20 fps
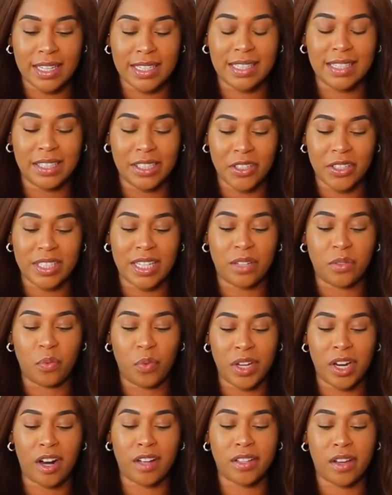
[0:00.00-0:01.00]
It literally says
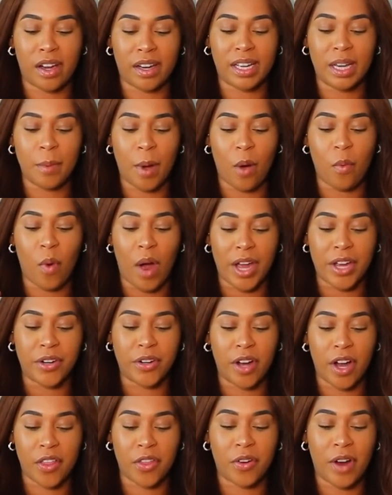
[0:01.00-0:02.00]
we are talking about why
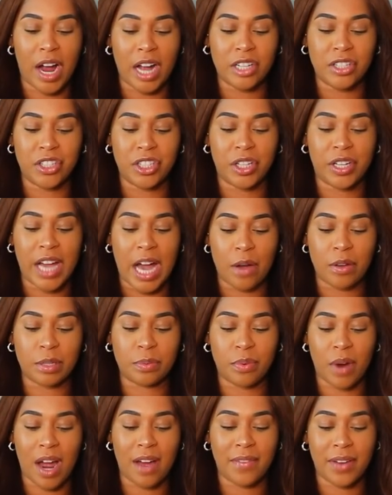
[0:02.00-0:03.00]
your other IG account is
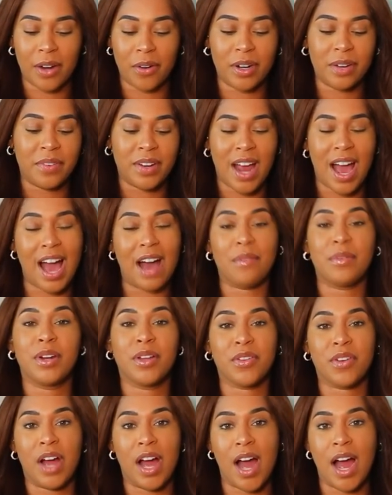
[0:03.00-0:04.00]
private. I don't even have
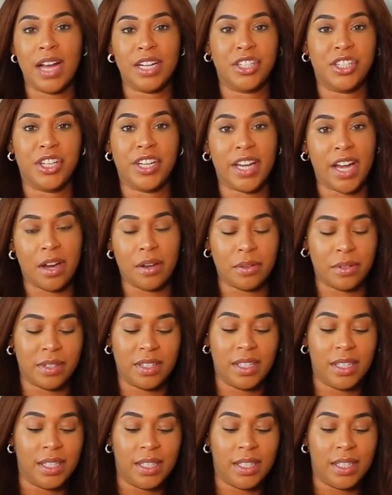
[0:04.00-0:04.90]
another IG account.